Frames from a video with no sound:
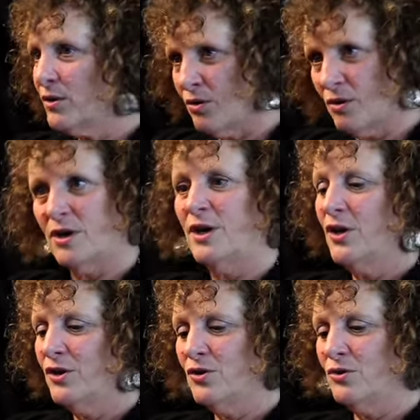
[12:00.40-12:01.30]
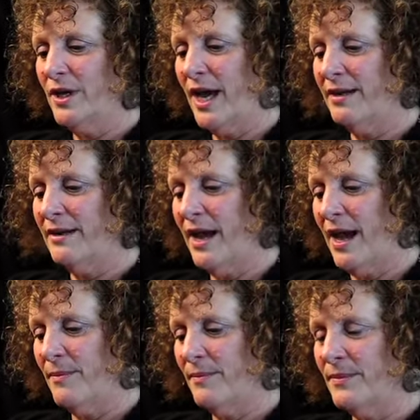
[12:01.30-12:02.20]
cook, you
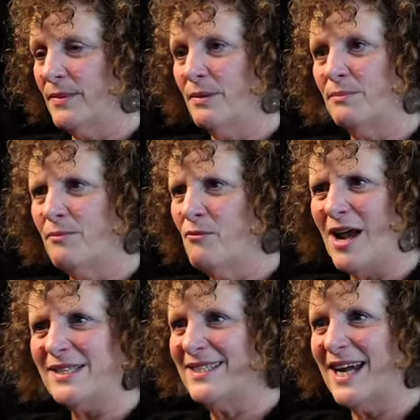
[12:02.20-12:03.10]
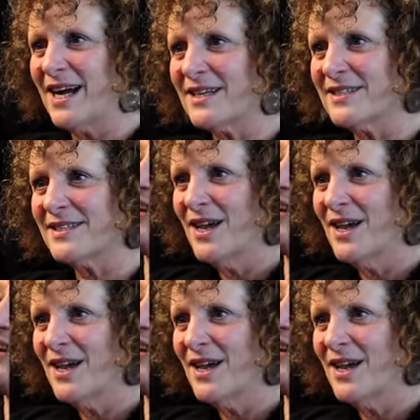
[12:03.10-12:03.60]
can raise ducks.